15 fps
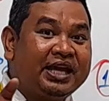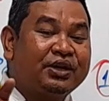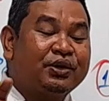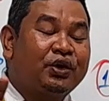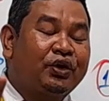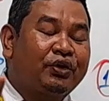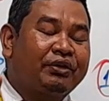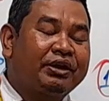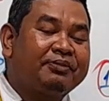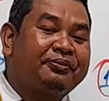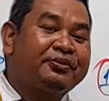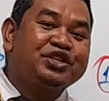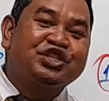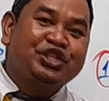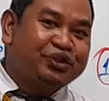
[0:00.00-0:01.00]
or
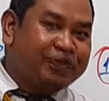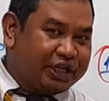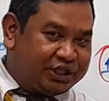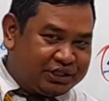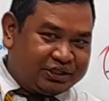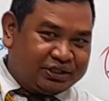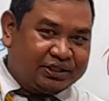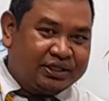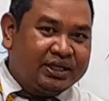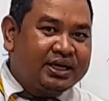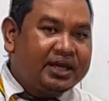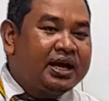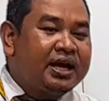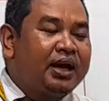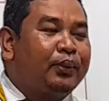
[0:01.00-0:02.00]
refrigerator.
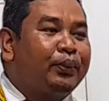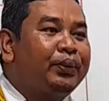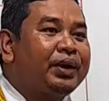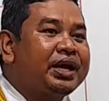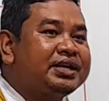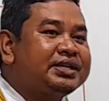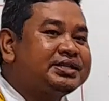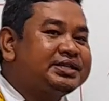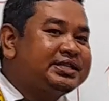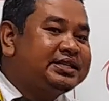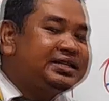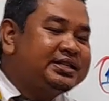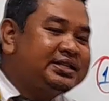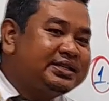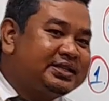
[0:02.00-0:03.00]
Where is
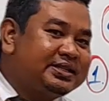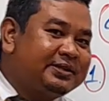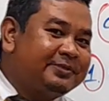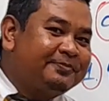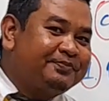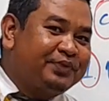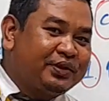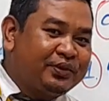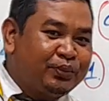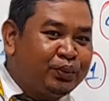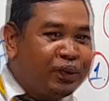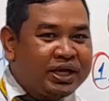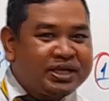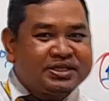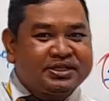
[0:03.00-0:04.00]
the
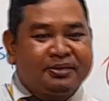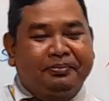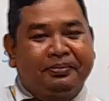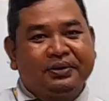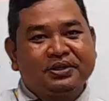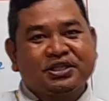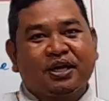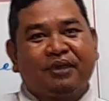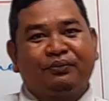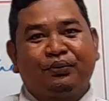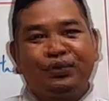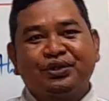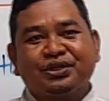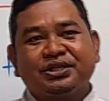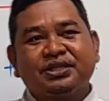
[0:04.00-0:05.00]
bottle of
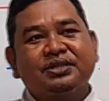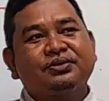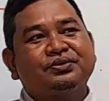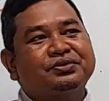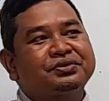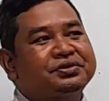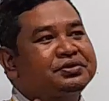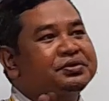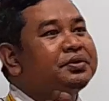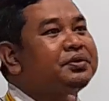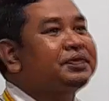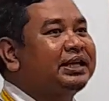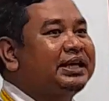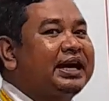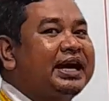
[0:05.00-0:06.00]
water? So
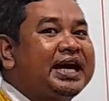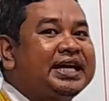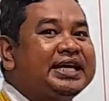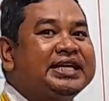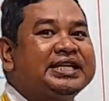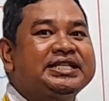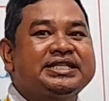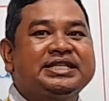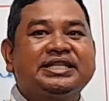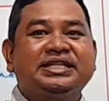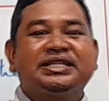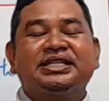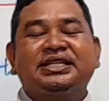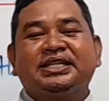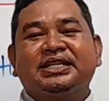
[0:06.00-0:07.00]
they are in
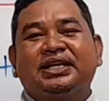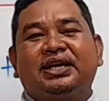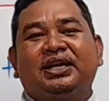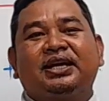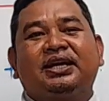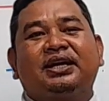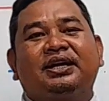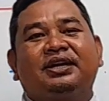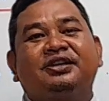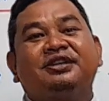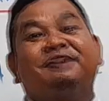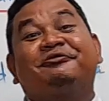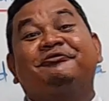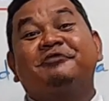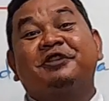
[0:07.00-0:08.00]
the
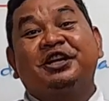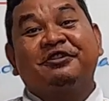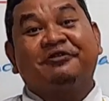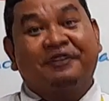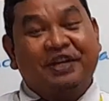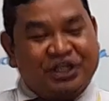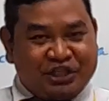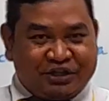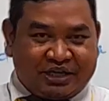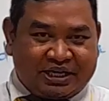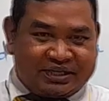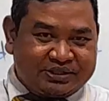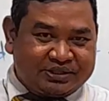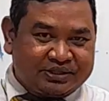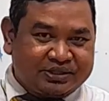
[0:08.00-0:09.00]

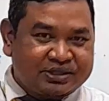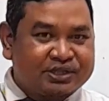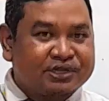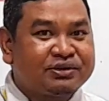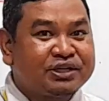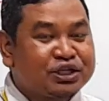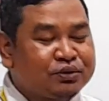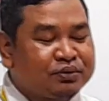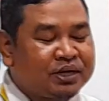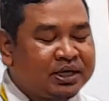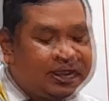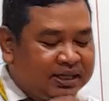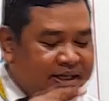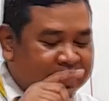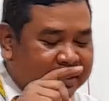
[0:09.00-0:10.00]
refrigerator. So this
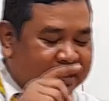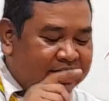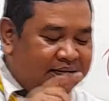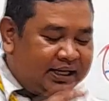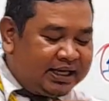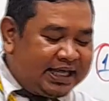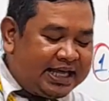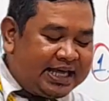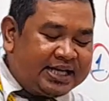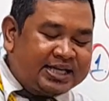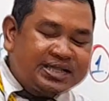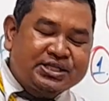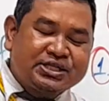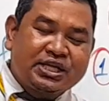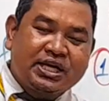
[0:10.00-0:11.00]
one,
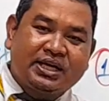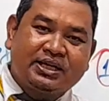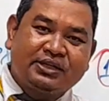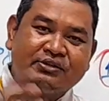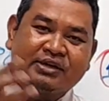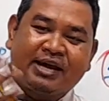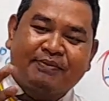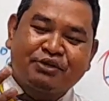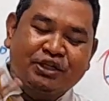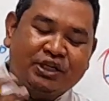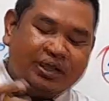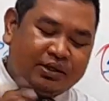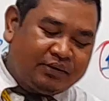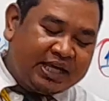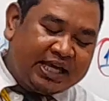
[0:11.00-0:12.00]
you have to
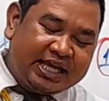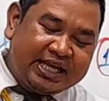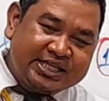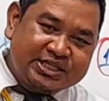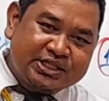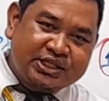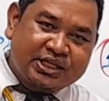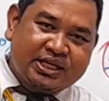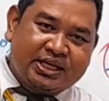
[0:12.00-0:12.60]
know in,